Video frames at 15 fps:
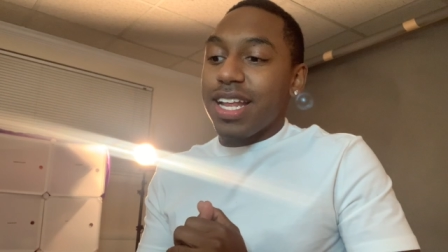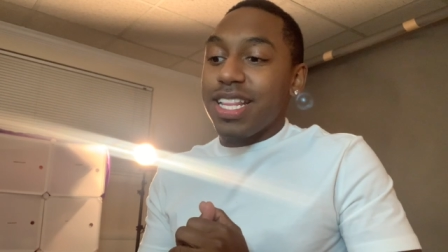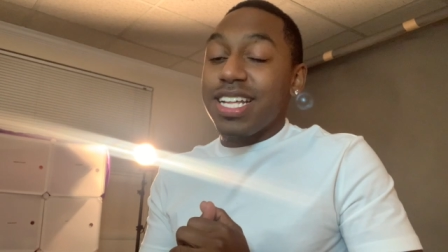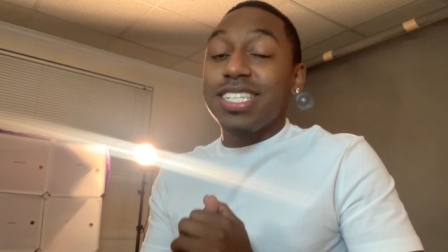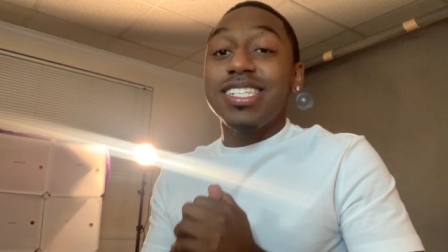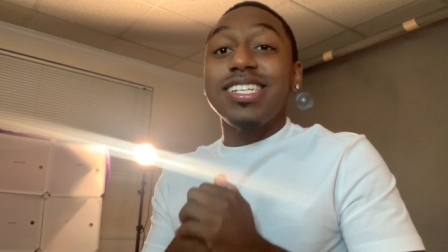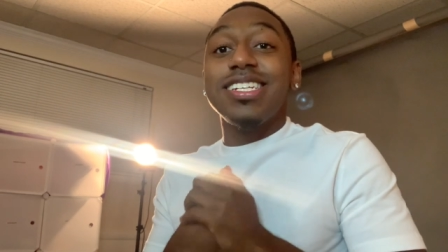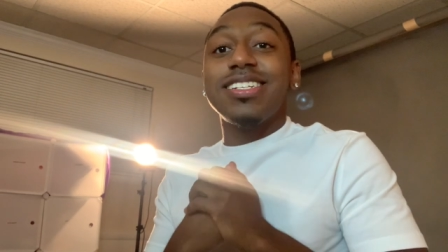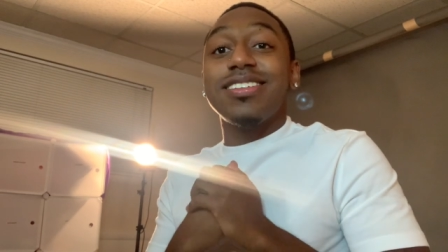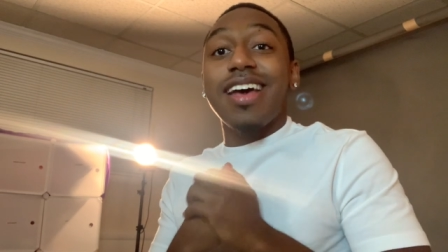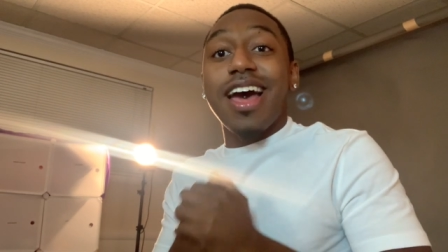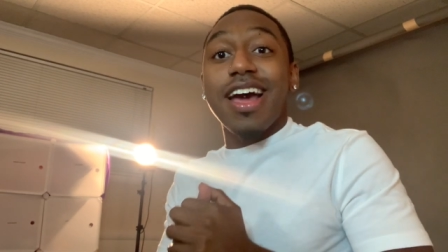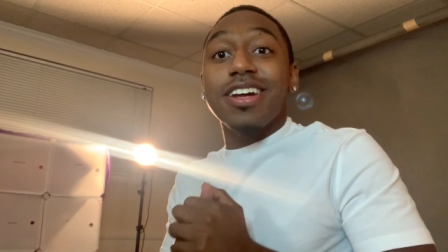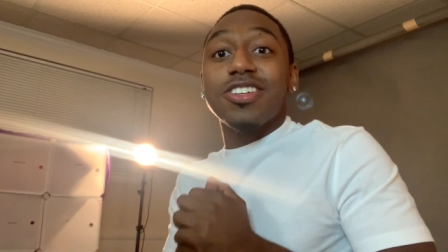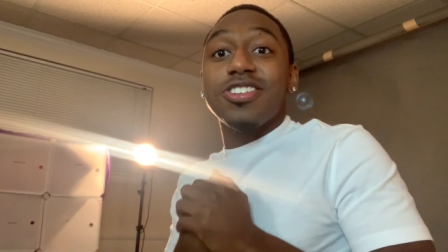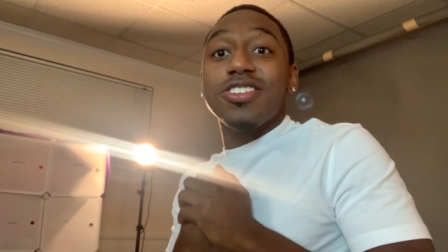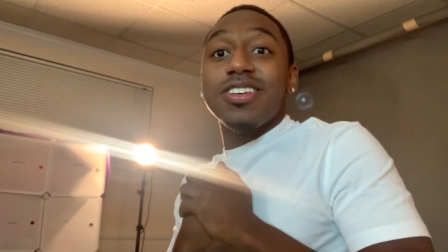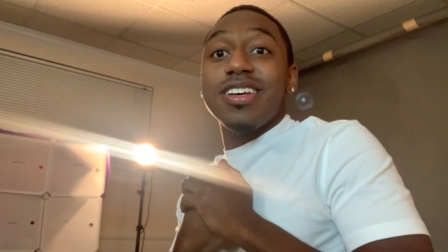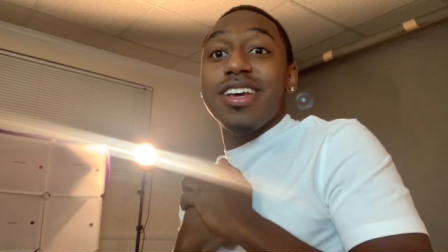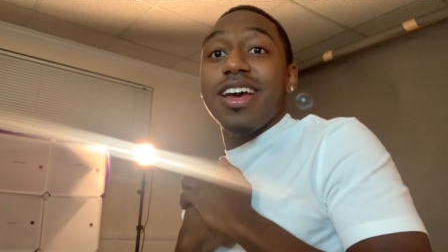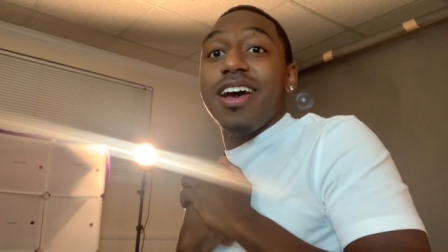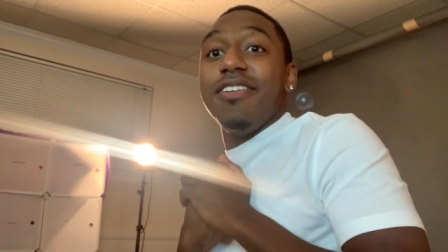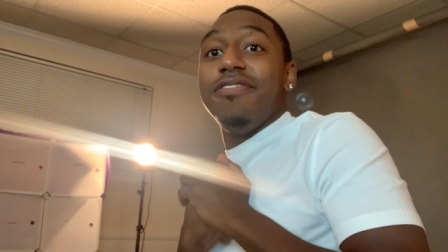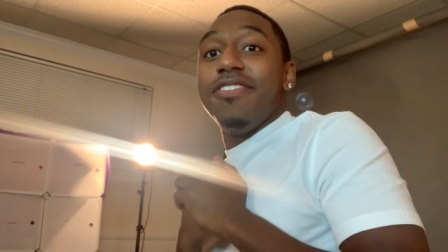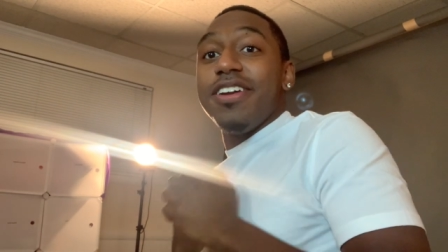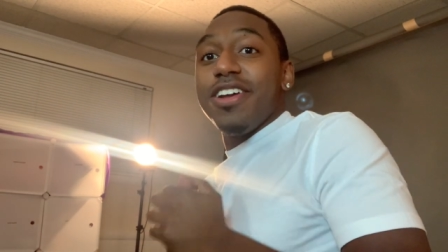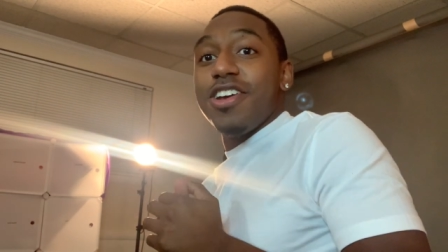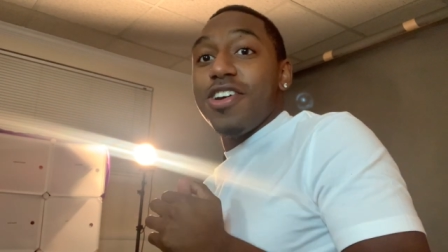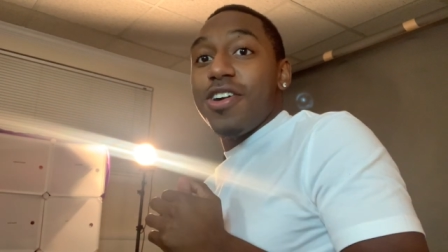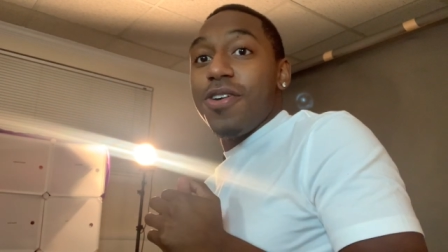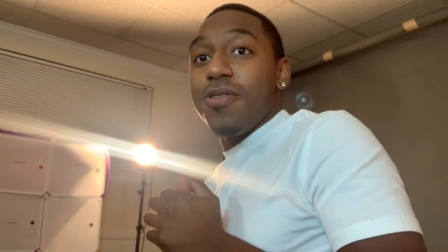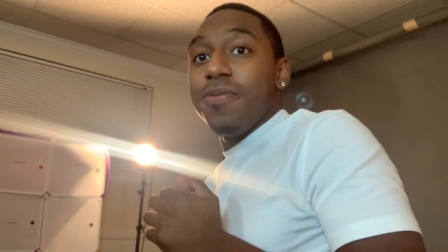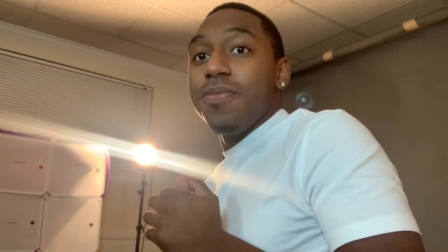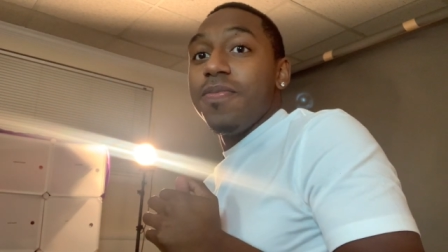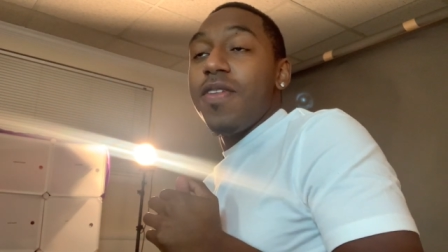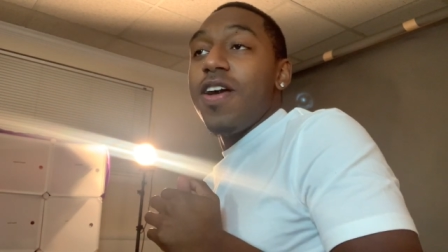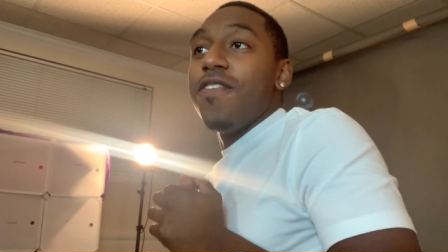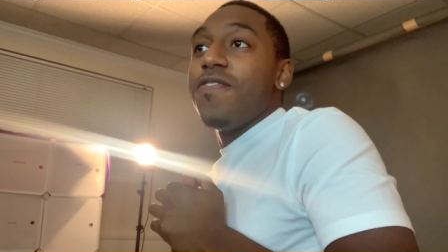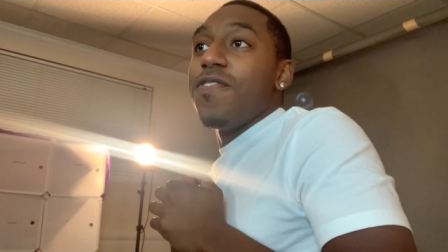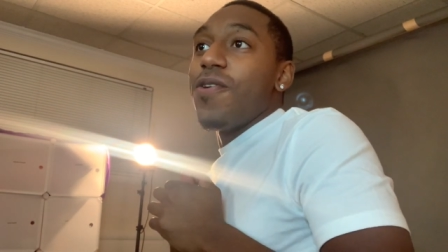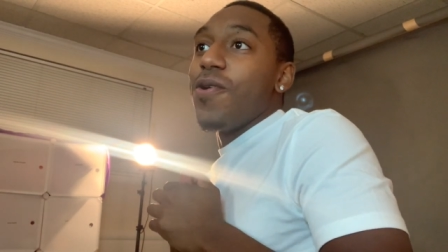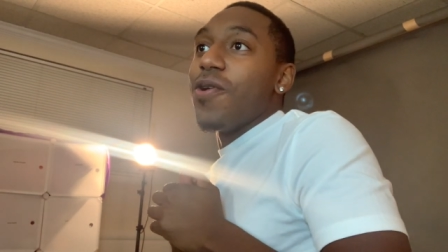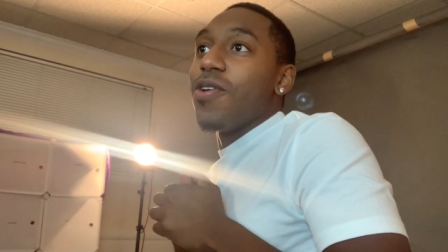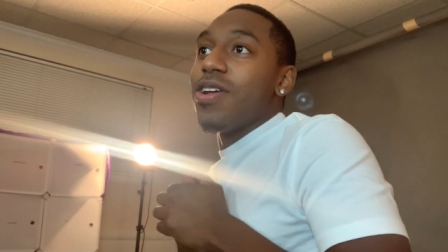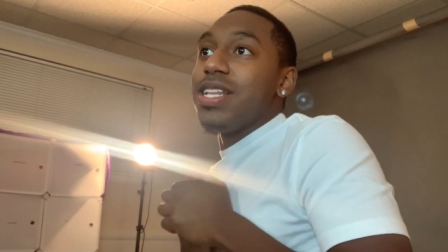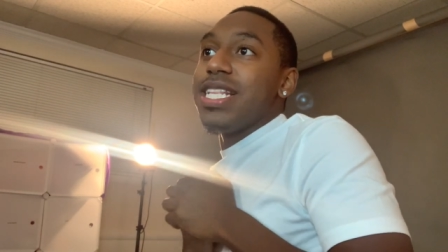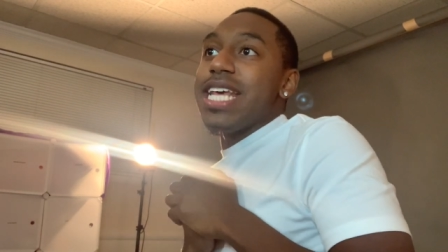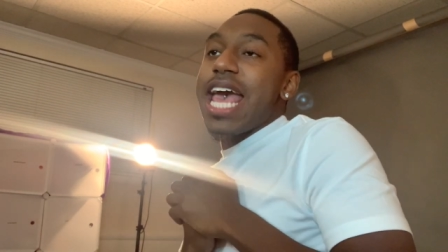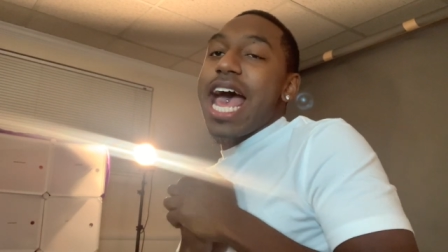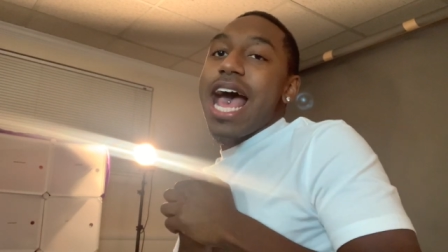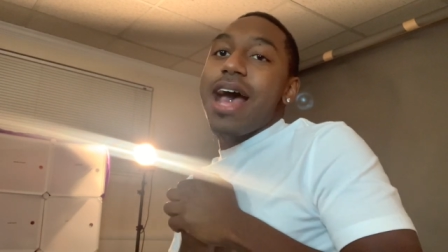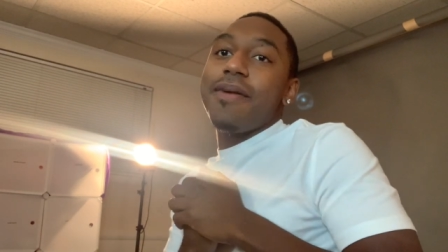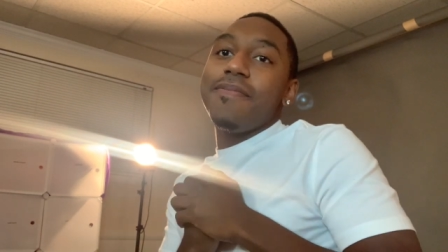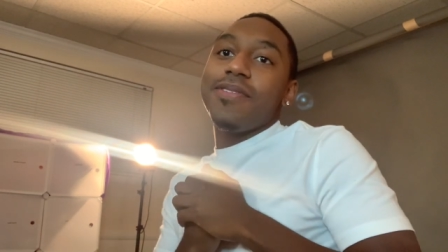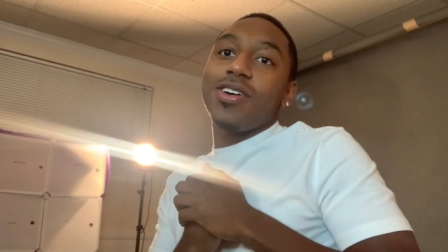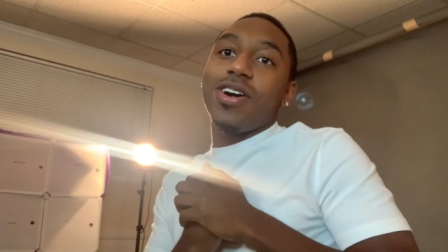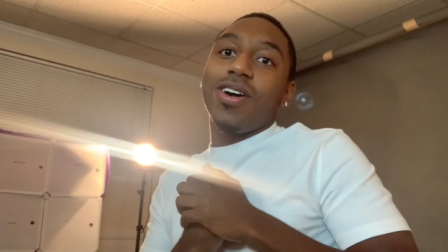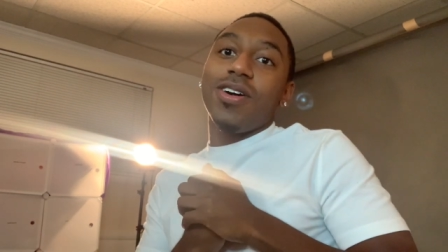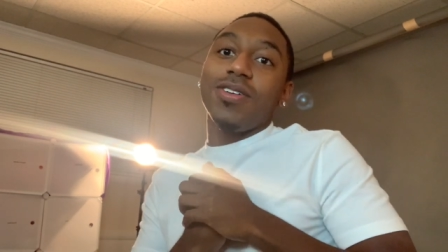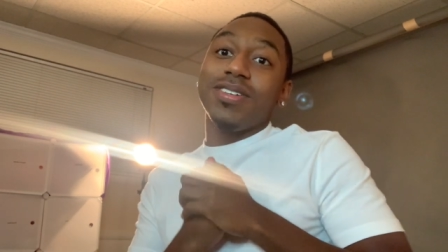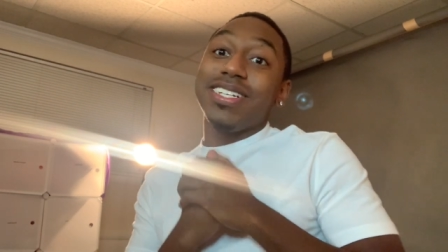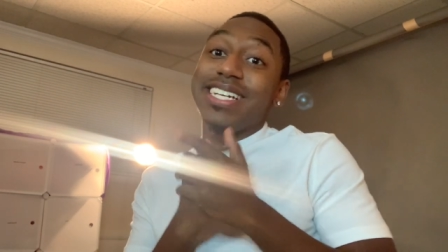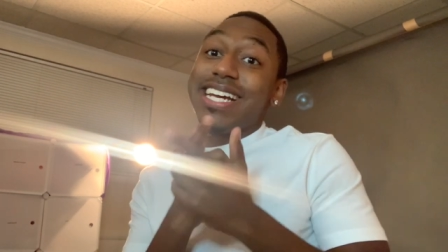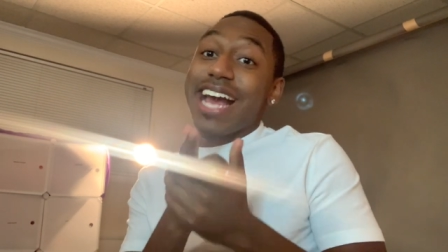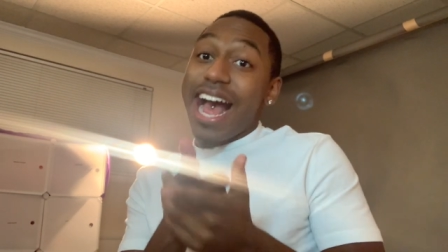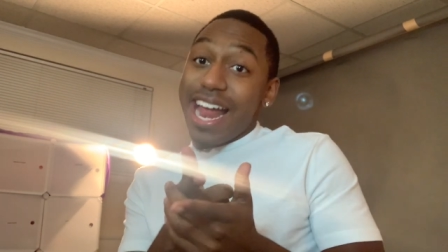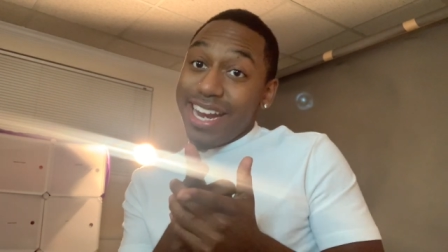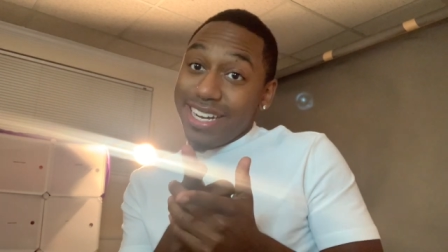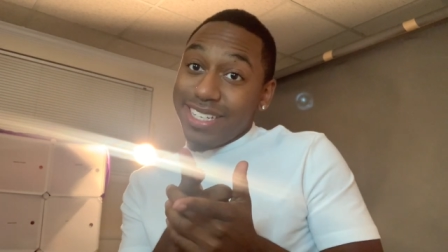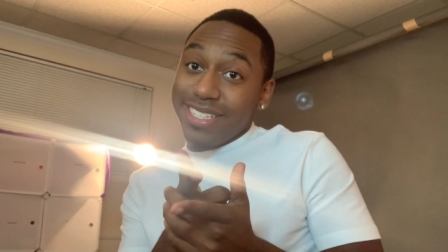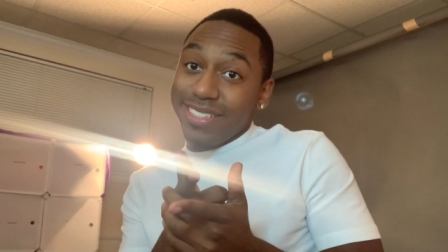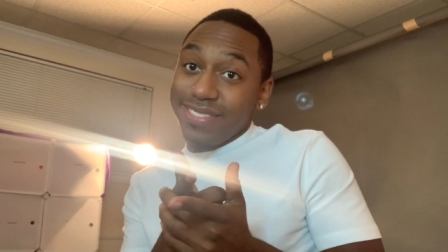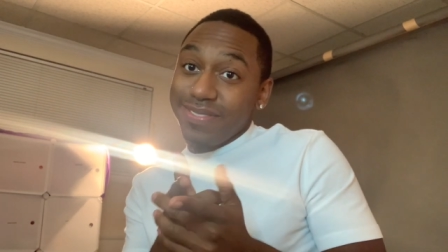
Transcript: this is actually a video for the app called Got It.